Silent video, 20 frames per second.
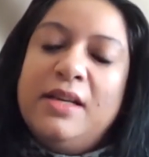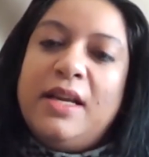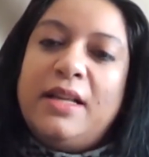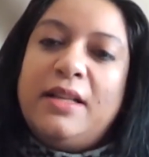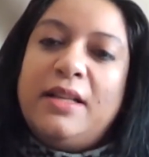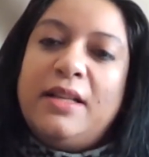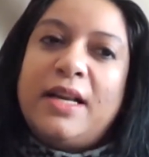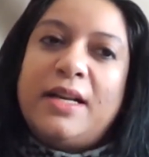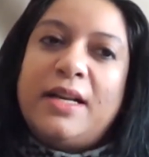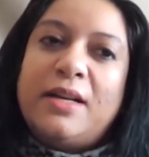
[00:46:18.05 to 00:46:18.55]

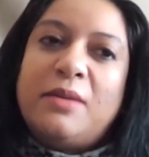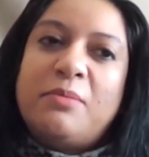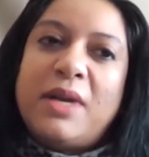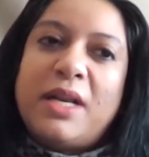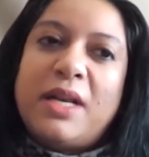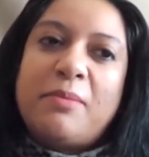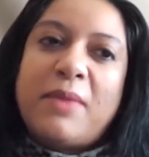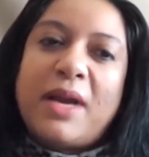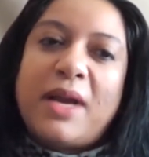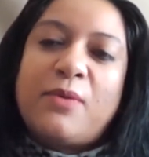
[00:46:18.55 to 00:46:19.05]
in the greater
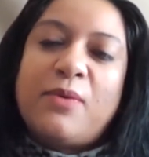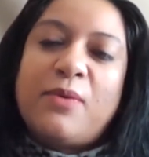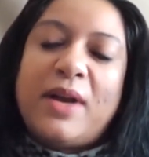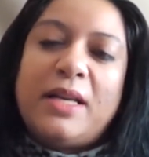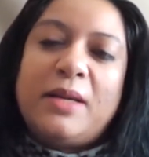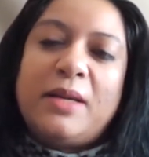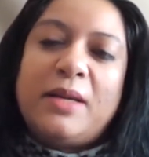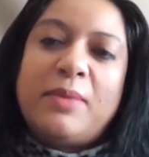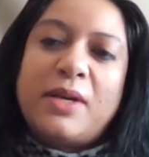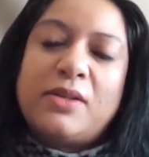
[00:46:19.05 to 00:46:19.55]
Merrimack
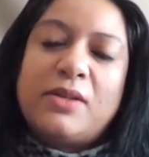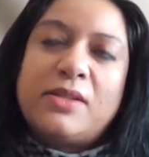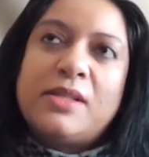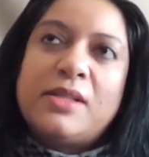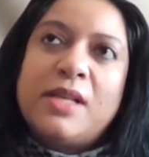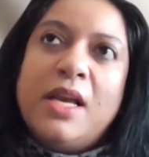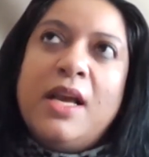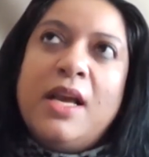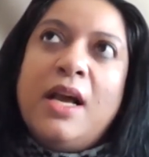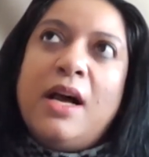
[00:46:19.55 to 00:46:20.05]
Valley because
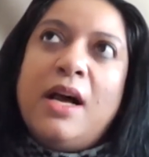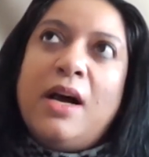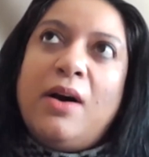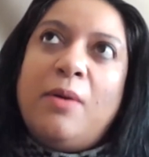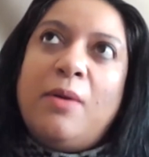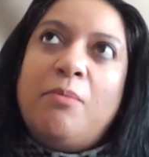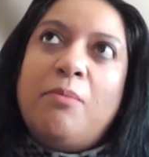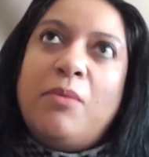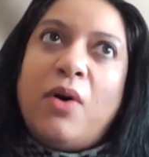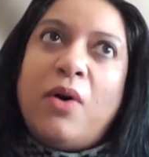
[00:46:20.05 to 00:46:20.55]

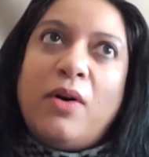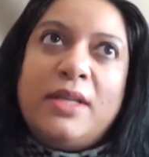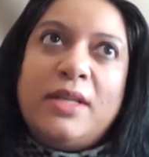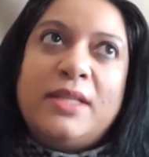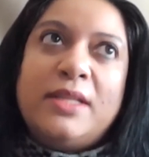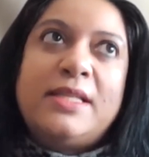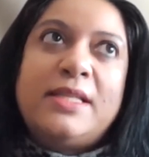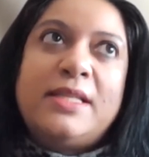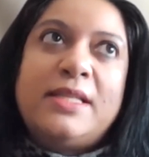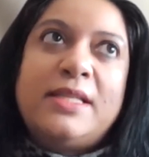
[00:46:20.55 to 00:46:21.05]
um,
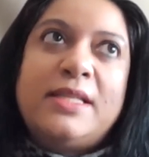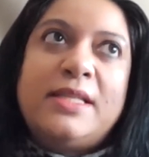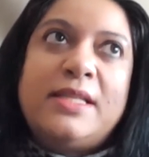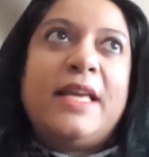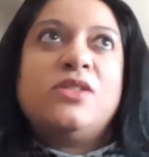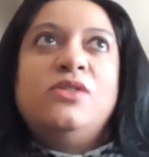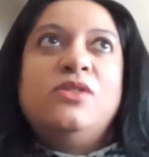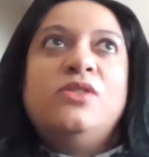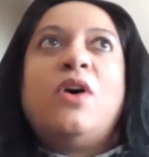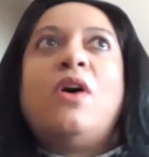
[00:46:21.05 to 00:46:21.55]
honestly
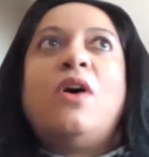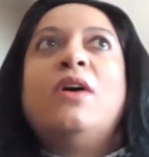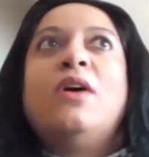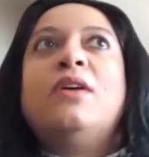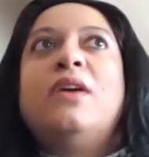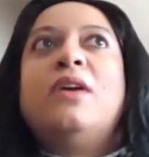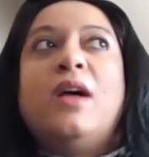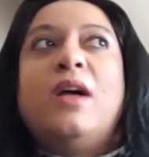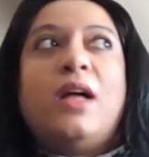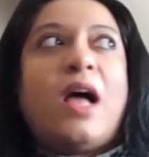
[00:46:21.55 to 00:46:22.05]
it's
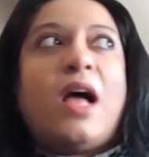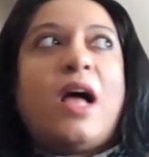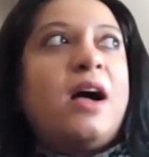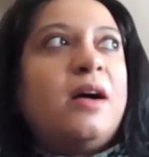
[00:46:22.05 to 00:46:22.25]
not